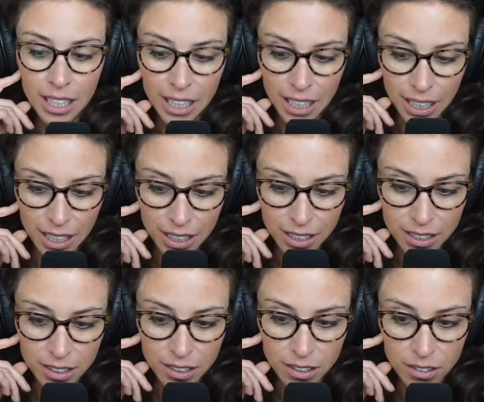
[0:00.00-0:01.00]

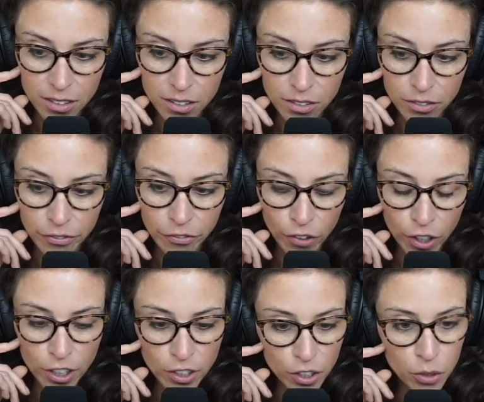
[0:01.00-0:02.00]
And
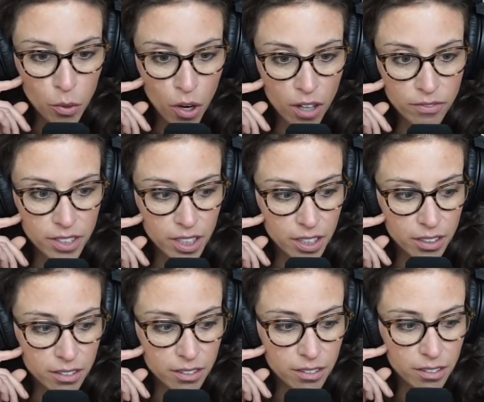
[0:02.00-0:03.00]
far too
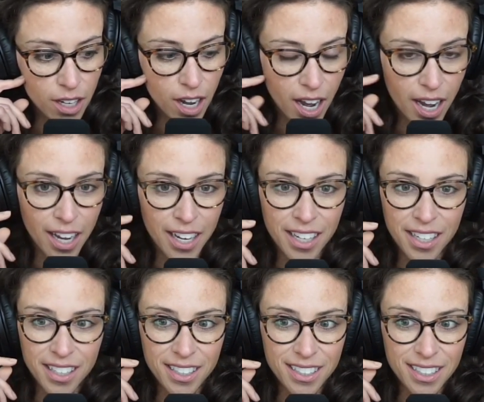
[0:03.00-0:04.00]
often,
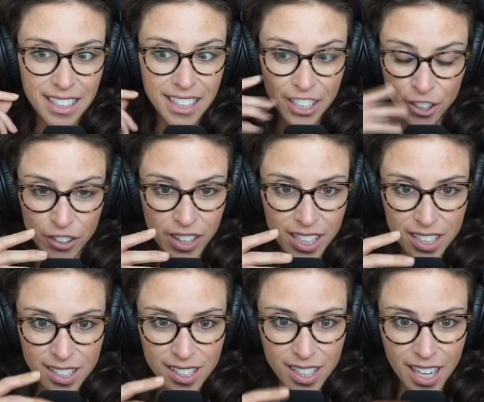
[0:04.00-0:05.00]
I hear
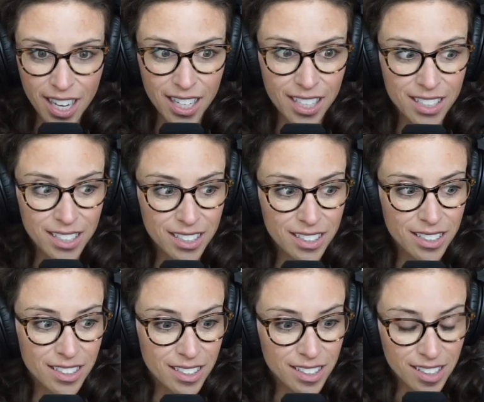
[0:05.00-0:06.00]
this and
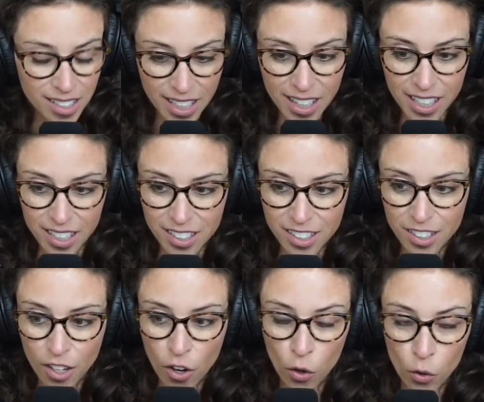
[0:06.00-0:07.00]
see this
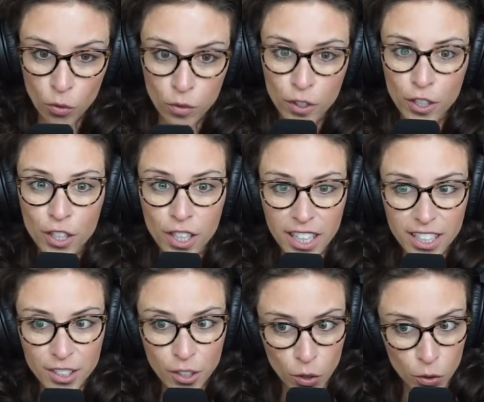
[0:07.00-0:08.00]
over
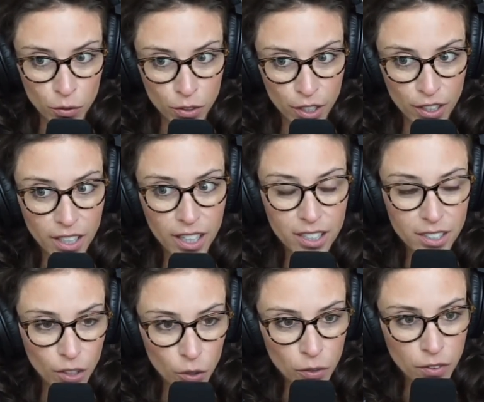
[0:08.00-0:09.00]
and over and
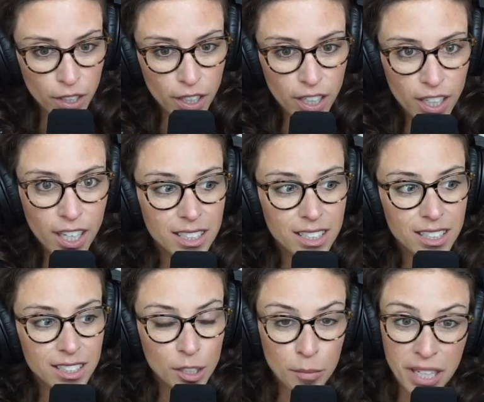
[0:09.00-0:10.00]
over.
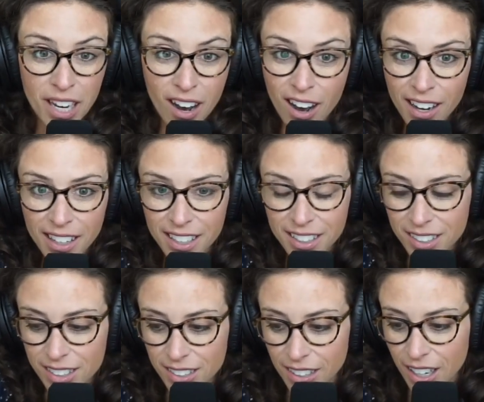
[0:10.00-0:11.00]
To be
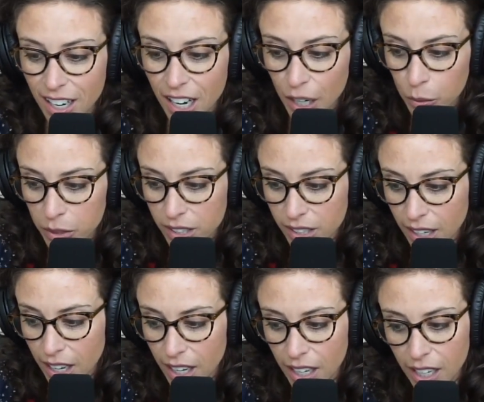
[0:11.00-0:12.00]
honest, I would
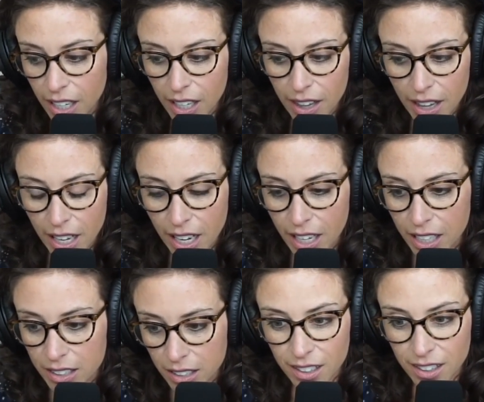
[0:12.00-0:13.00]
say
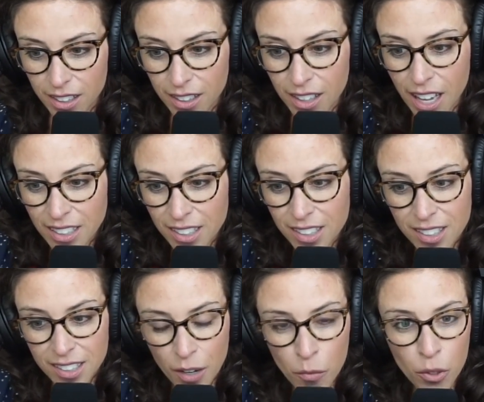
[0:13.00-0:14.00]
that that's
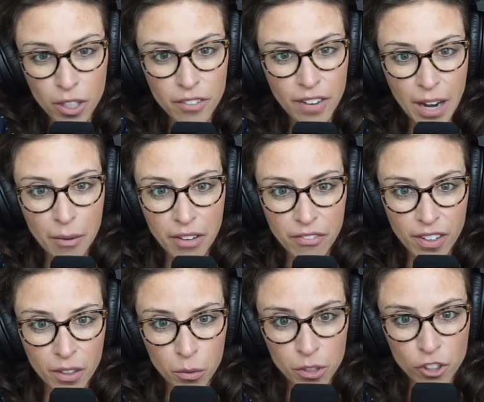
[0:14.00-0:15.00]
somewhat of how I
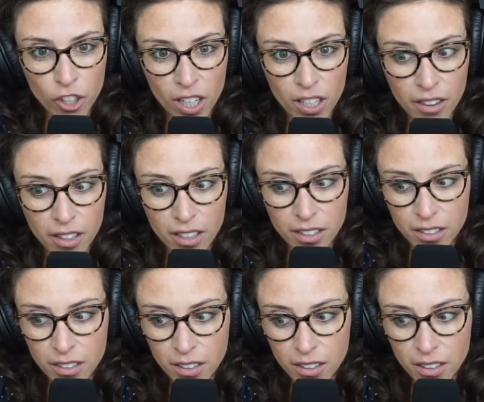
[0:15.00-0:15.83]
felt with Jonathan